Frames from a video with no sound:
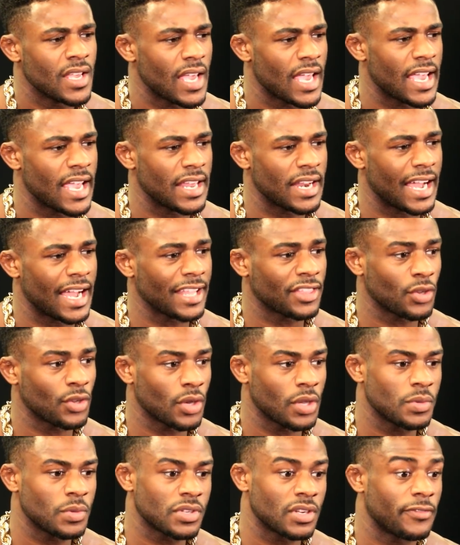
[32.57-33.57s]
and I
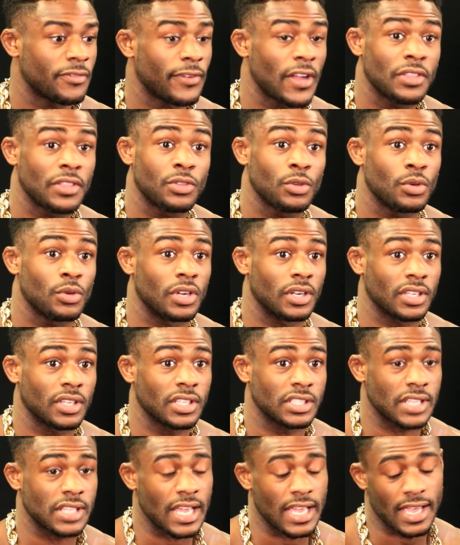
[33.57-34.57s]
thought he was going to fight through it
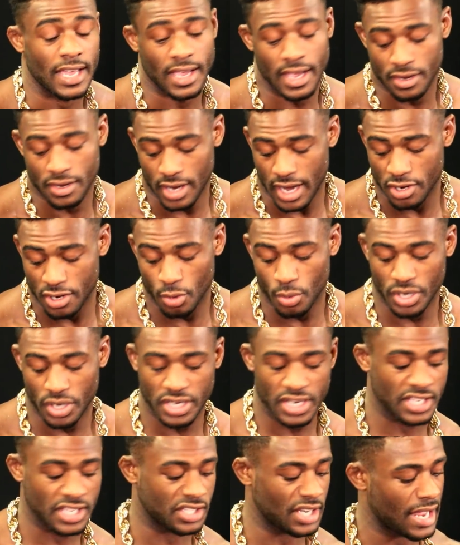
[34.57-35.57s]
because I know what it is,